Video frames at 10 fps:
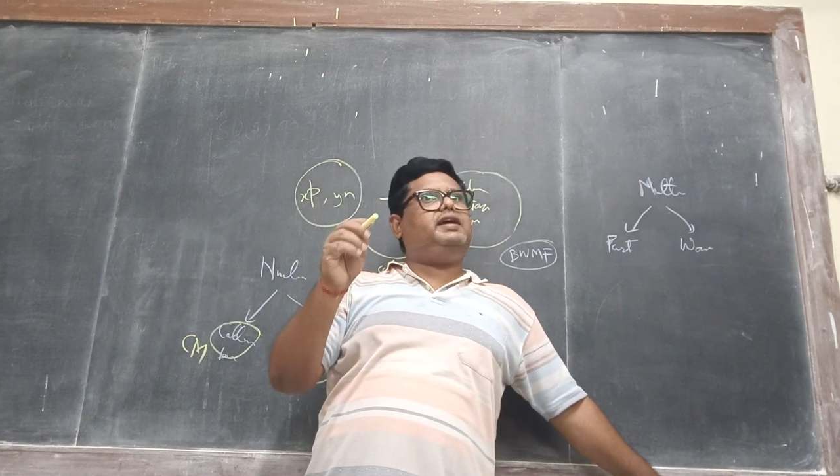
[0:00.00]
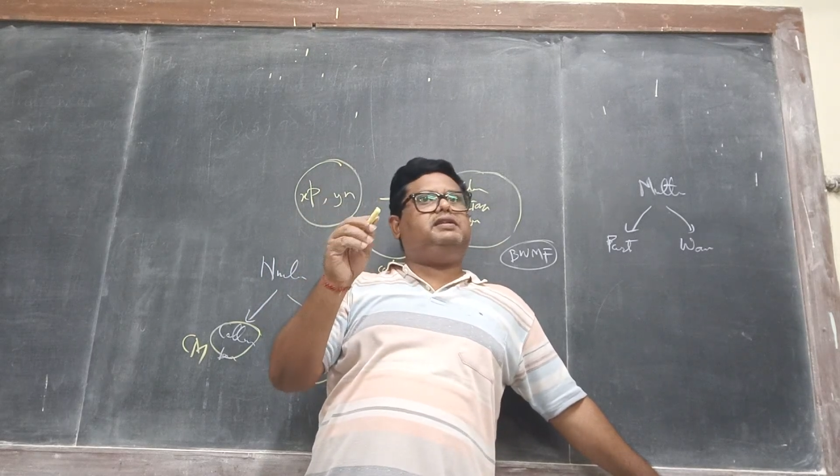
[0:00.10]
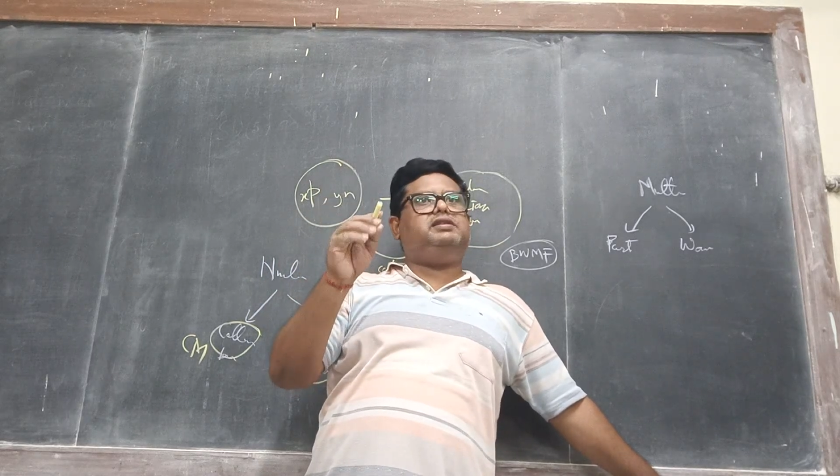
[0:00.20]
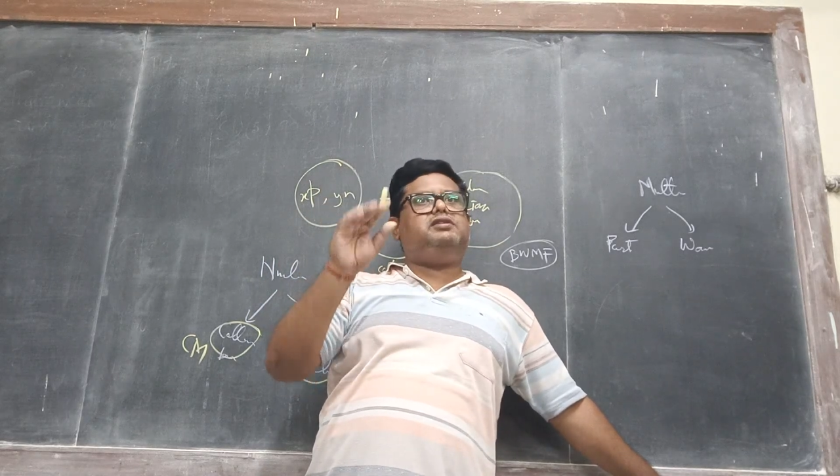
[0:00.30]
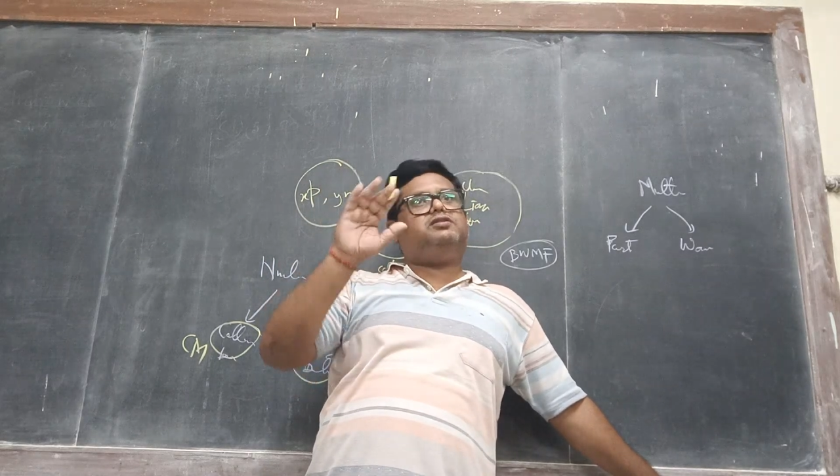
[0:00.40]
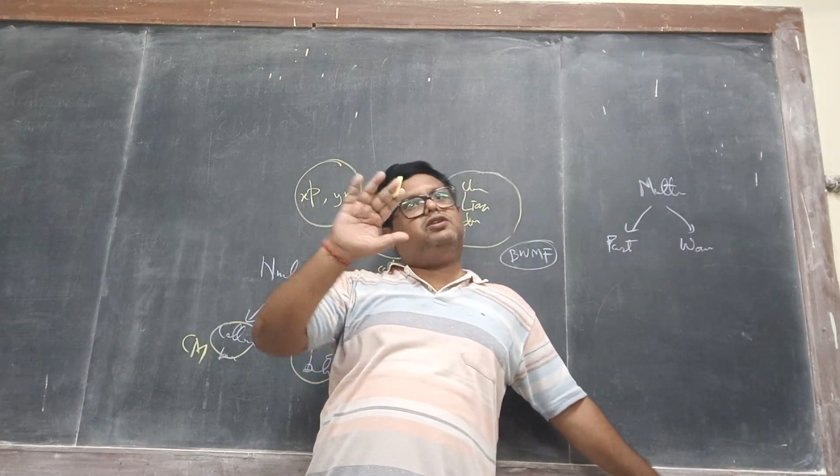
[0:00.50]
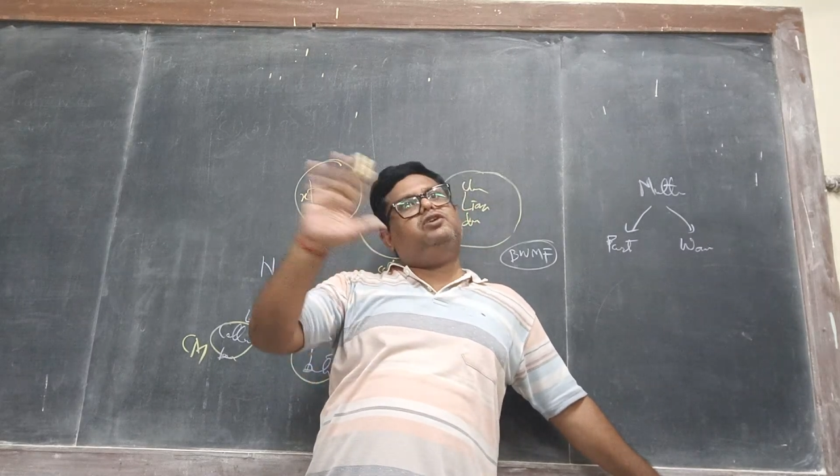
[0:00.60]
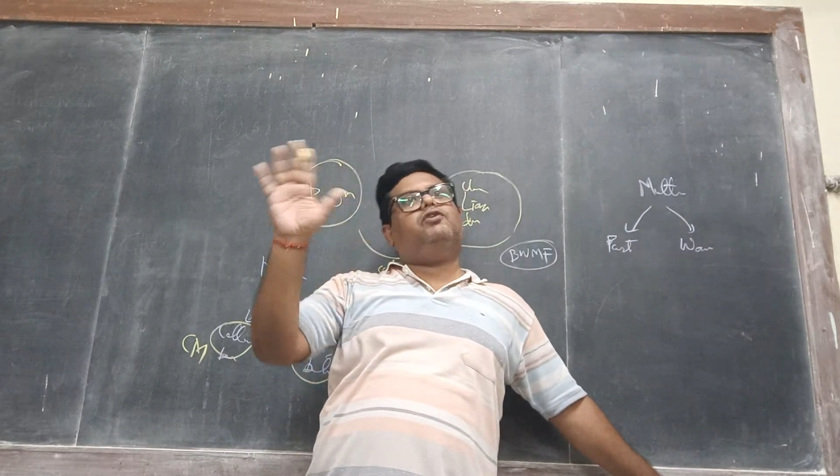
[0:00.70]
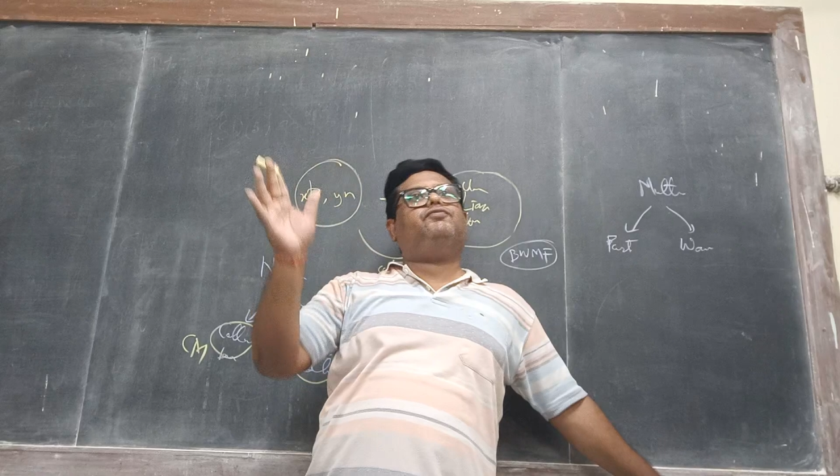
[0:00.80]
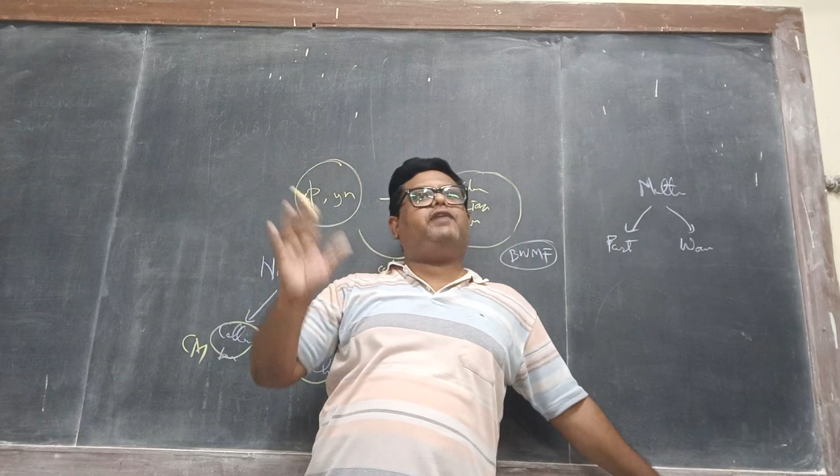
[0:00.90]
exist
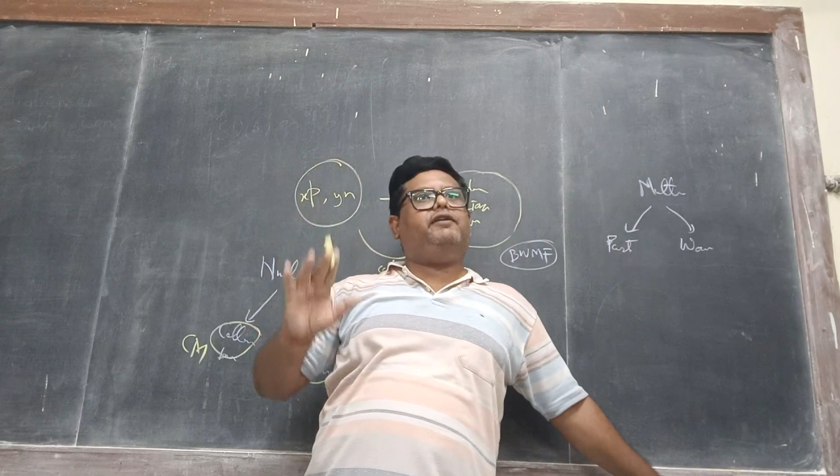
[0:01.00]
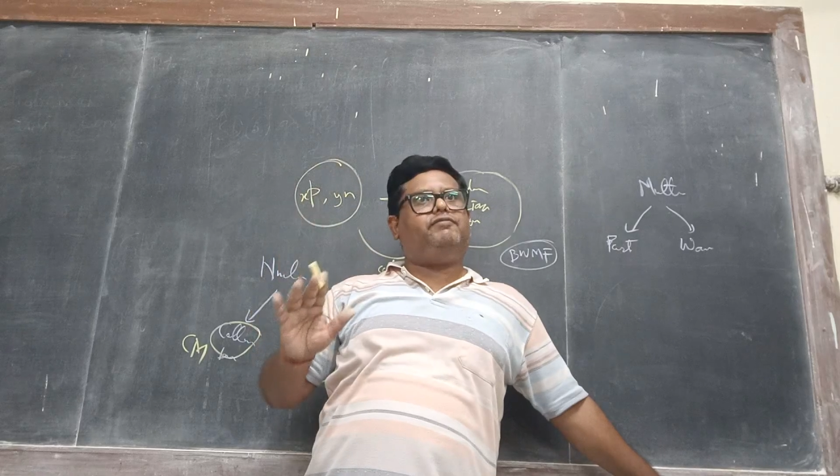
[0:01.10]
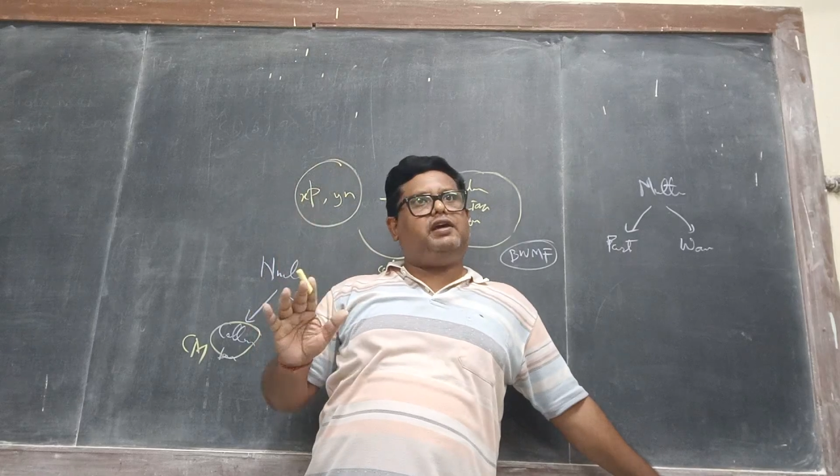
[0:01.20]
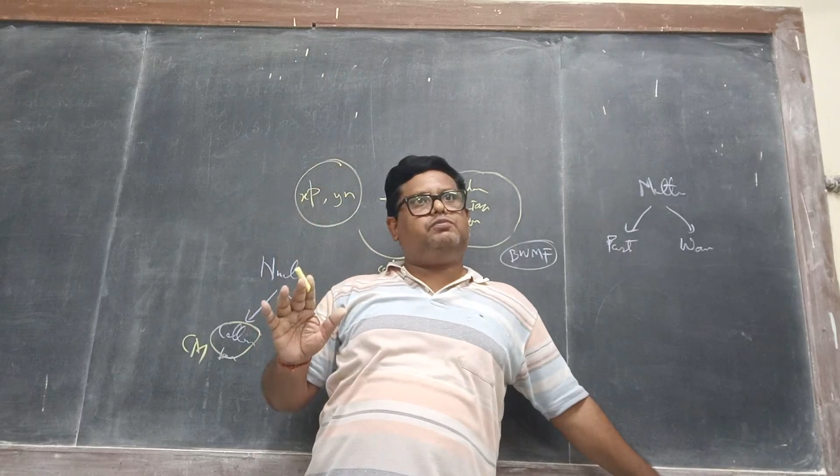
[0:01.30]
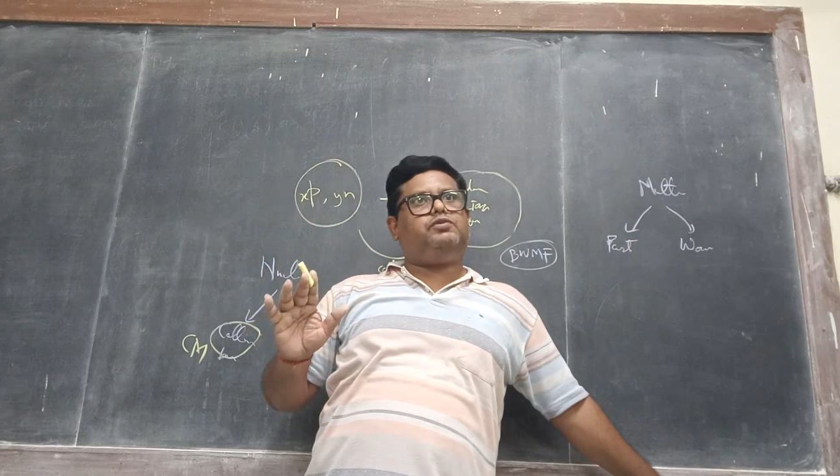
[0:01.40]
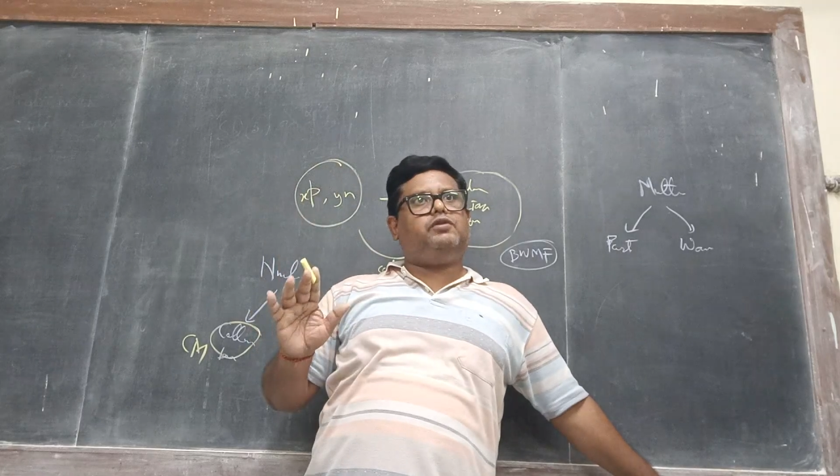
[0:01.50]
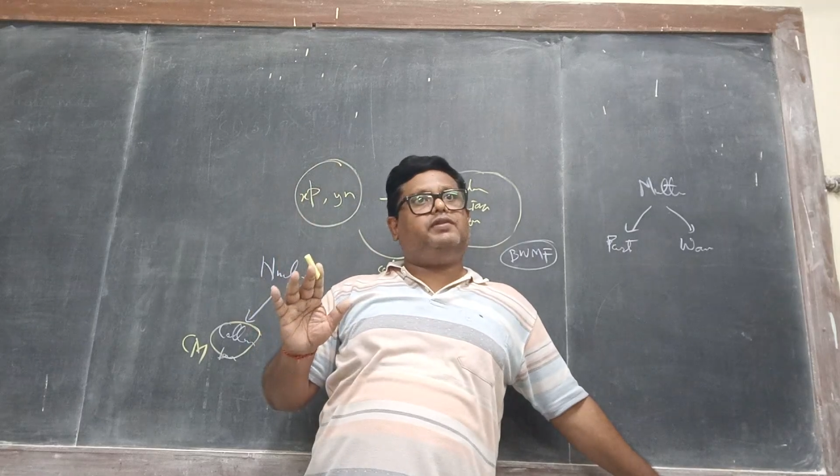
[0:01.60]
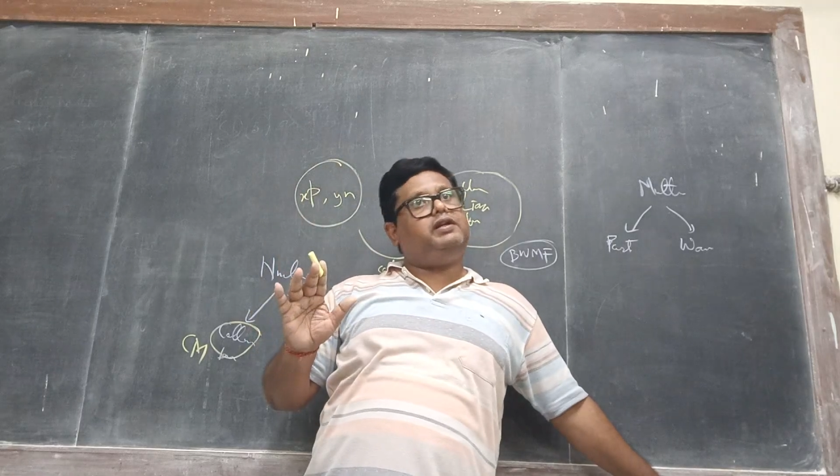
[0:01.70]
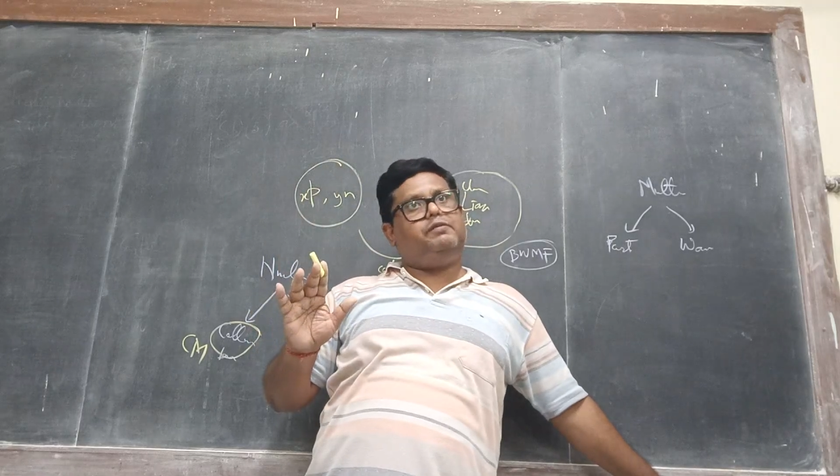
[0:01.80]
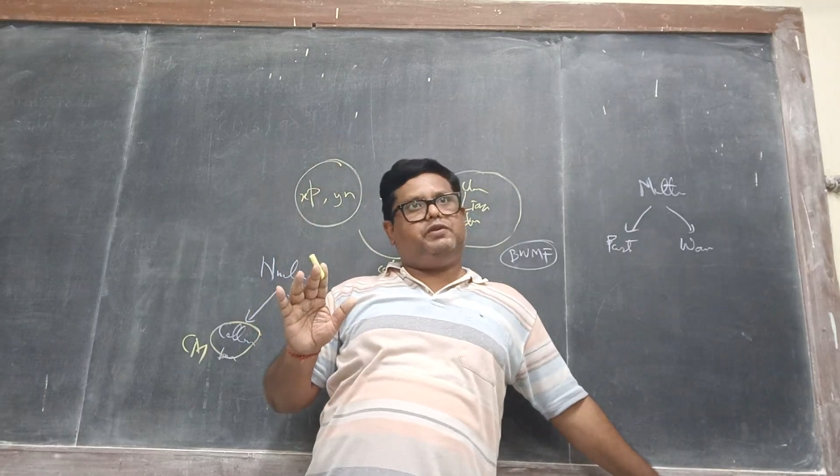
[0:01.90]
3 or 5 types of
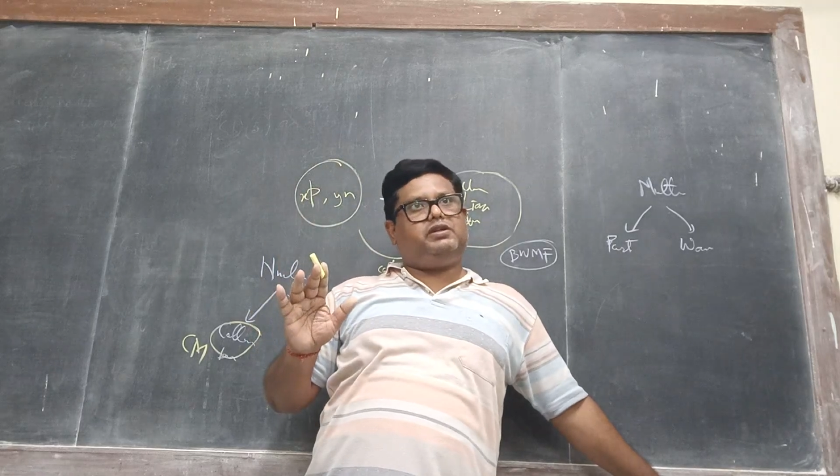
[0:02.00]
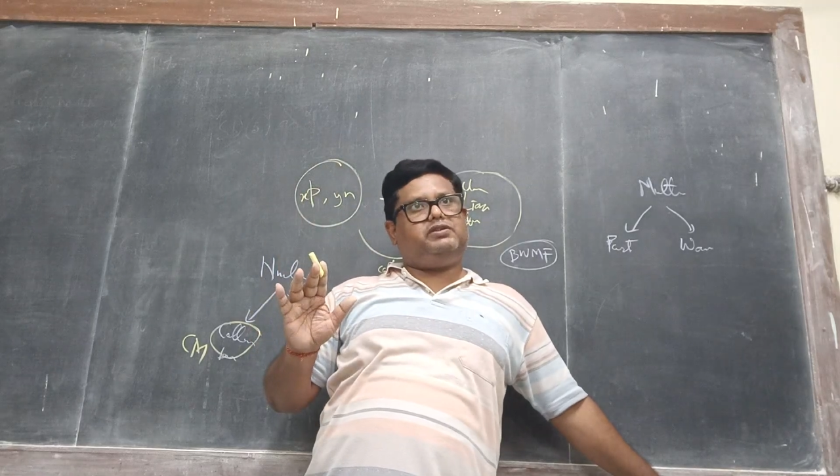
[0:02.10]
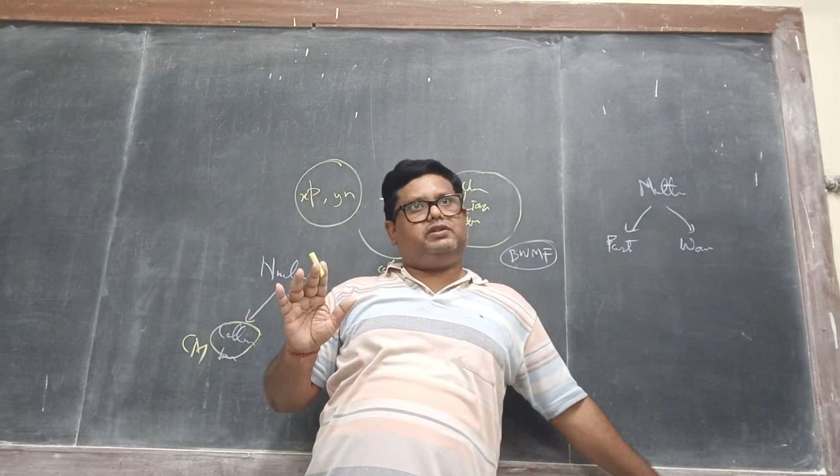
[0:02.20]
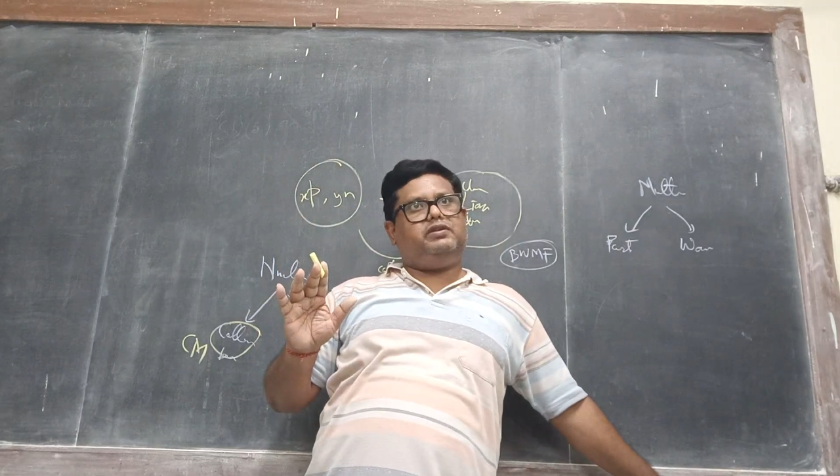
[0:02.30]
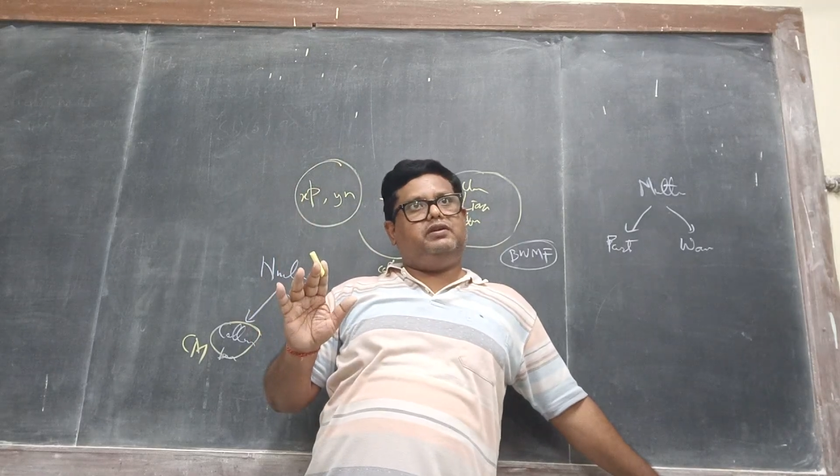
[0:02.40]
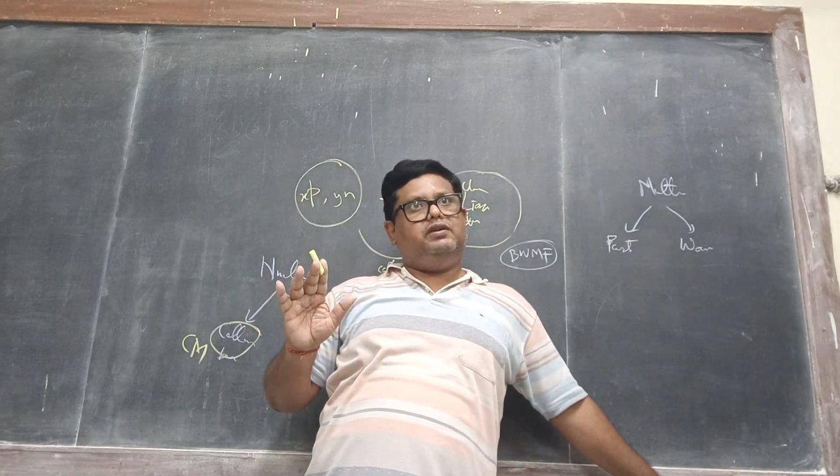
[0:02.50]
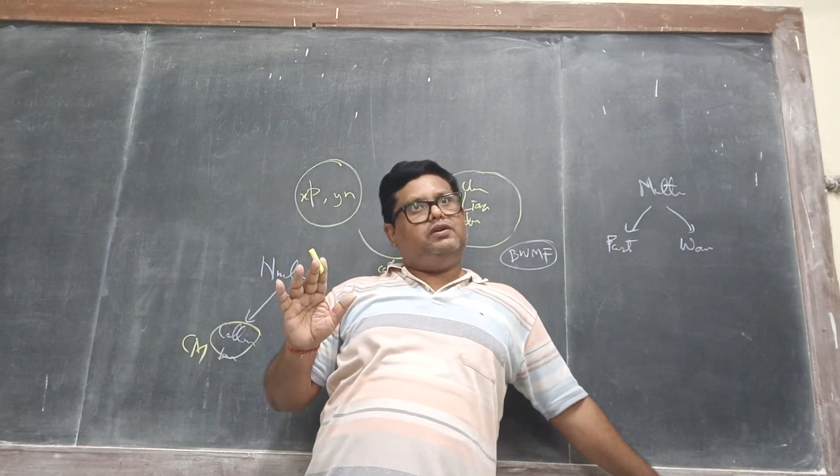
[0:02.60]
interpretation.